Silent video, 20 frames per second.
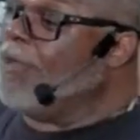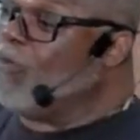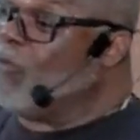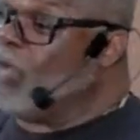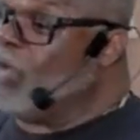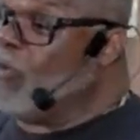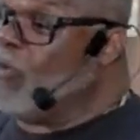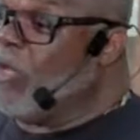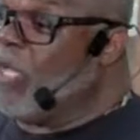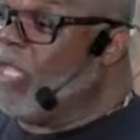
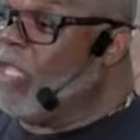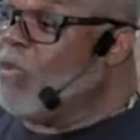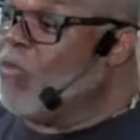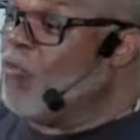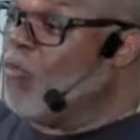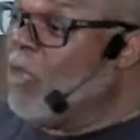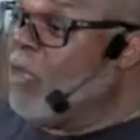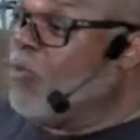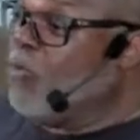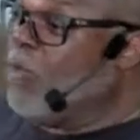when
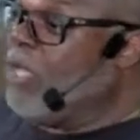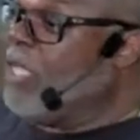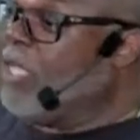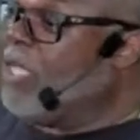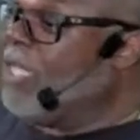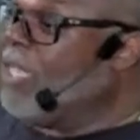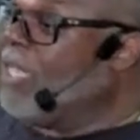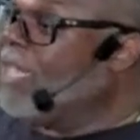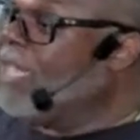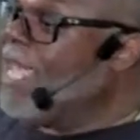we
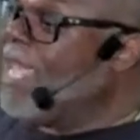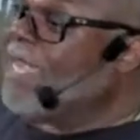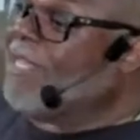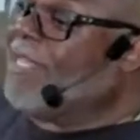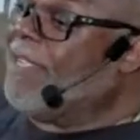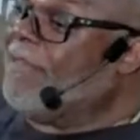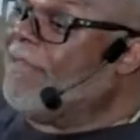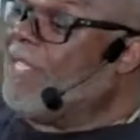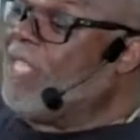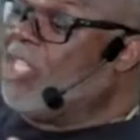
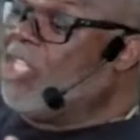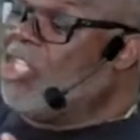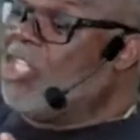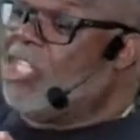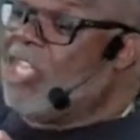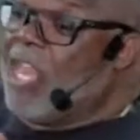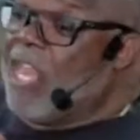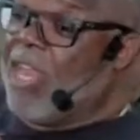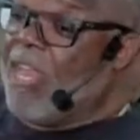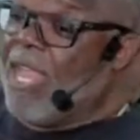collectively
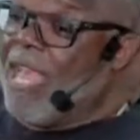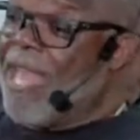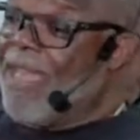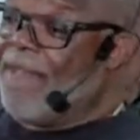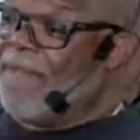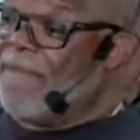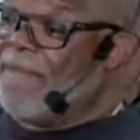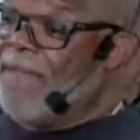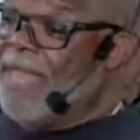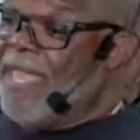share
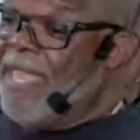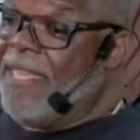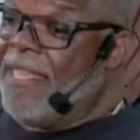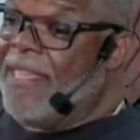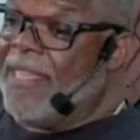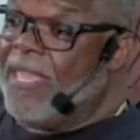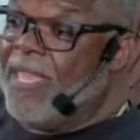our faith,